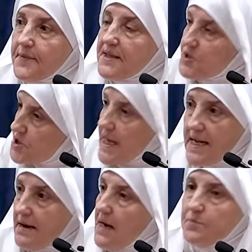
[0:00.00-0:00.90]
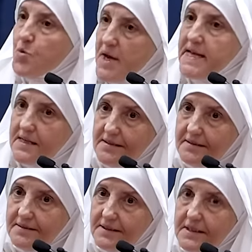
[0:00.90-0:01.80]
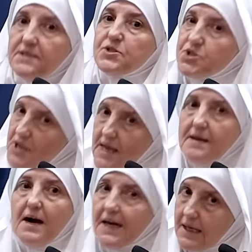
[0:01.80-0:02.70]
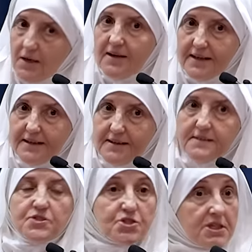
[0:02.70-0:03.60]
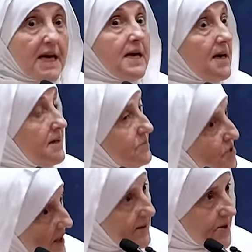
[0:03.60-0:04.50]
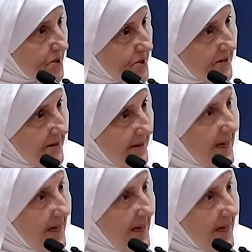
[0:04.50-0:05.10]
Say I'm weak. Say I lie. Say I'm jealous.